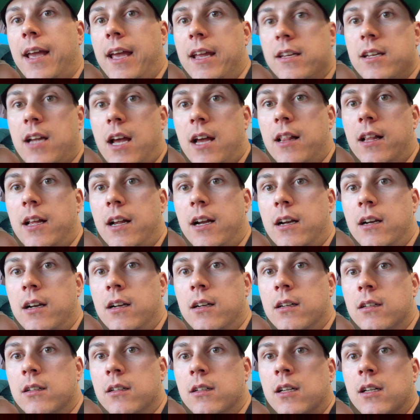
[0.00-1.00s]
Hey, Tyler.
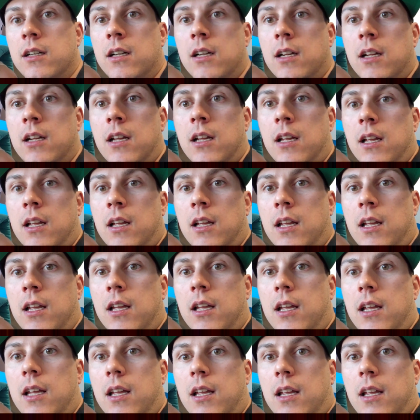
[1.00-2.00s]

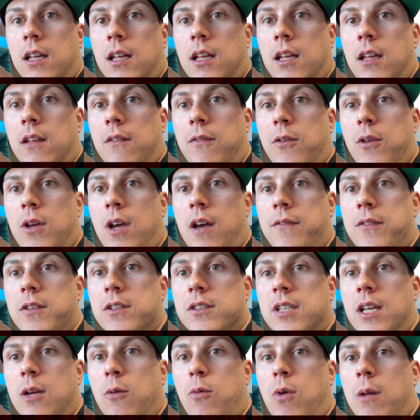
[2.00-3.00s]
This thing smells If you like have to
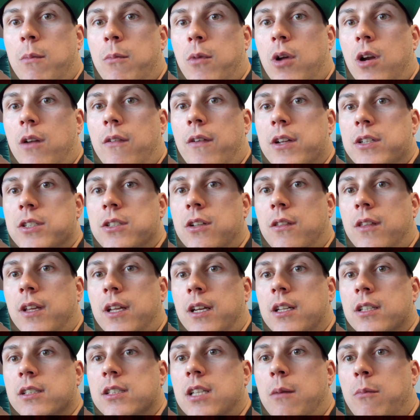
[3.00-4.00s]
say one motivational thing
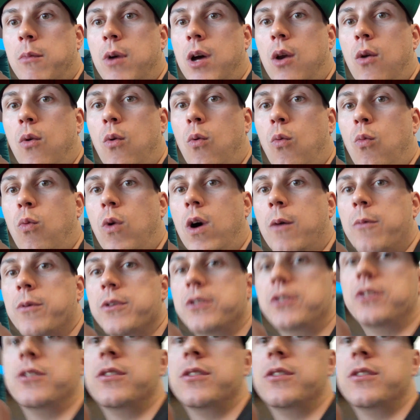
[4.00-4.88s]
to someone, what would you